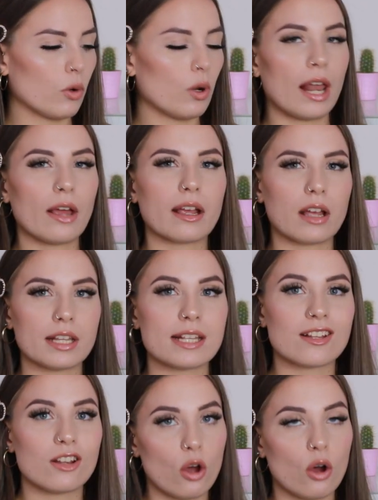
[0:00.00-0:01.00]
well, like,
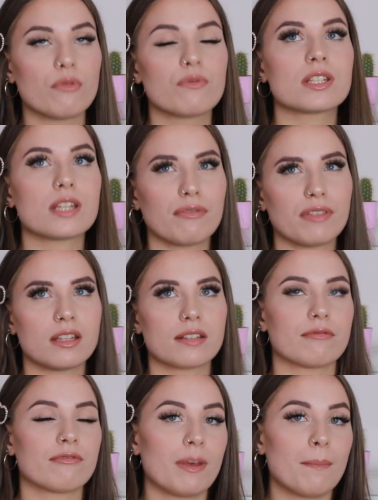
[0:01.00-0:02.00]
there's a lot of stuff that
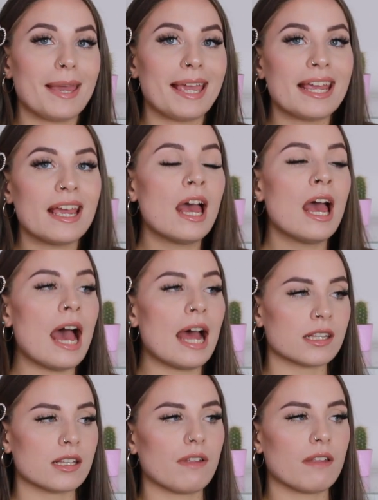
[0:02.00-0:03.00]
doesn't fit me
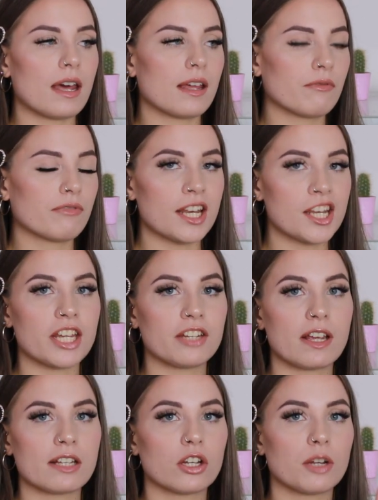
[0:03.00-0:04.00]
and stuff like that,
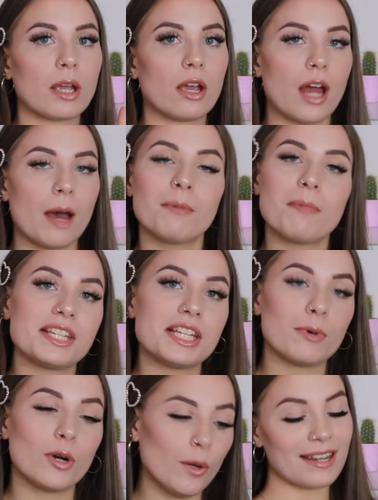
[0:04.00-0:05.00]
vintage, that's going to be going up in my Depop.